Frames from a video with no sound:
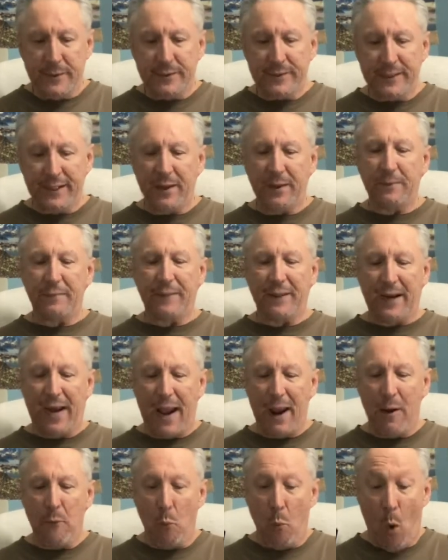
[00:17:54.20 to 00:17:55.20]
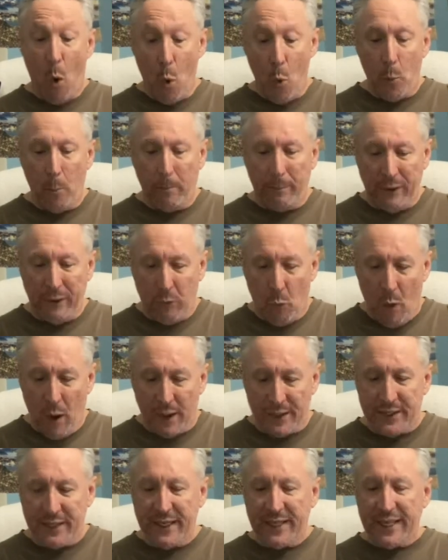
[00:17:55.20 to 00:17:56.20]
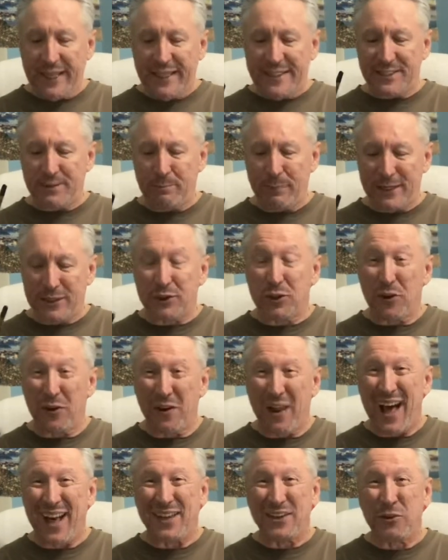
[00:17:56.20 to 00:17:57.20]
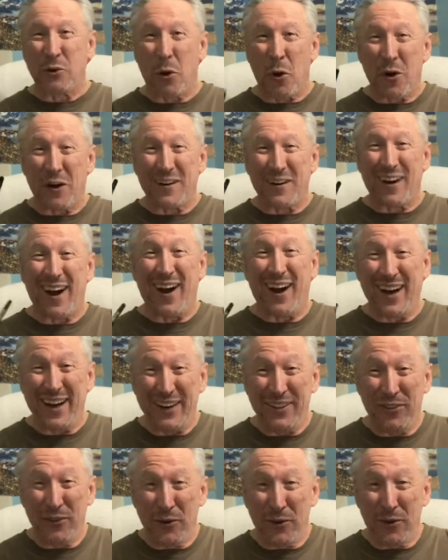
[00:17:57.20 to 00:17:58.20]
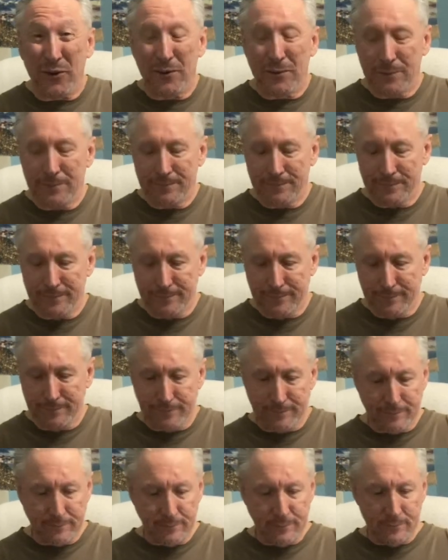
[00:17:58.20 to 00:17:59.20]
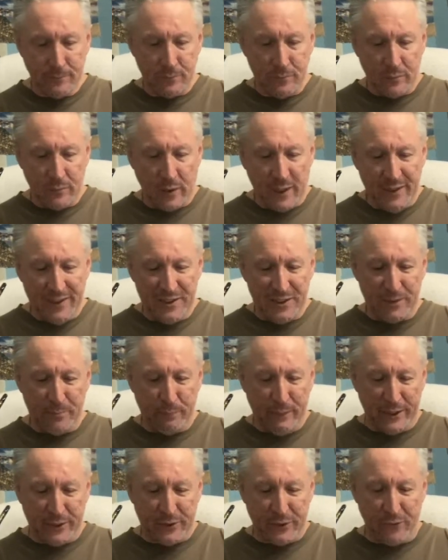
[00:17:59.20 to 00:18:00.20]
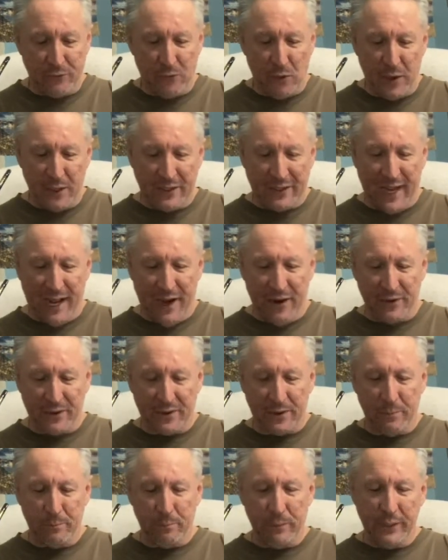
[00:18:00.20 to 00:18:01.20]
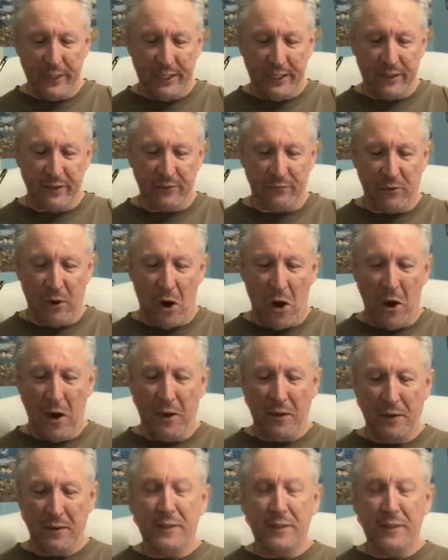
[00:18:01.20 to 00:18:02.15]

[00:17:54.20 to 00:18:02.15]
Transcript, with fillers: Tell him that I won't be wanting a special hot dog either. Specter fought down a complete guffaw.